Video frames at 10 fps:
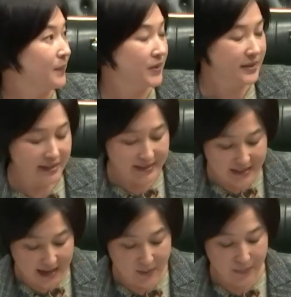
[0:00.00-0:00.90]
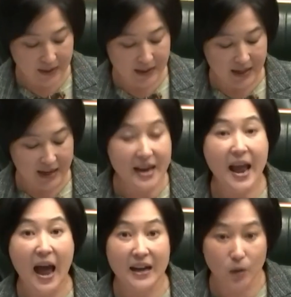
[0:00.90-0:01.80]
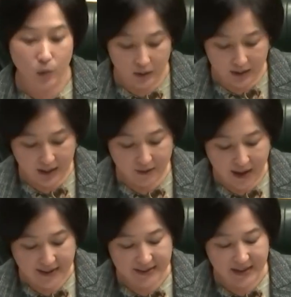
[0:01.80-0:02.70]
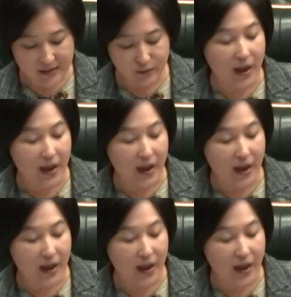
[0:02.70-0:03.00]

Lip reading: sustainability and equality of access for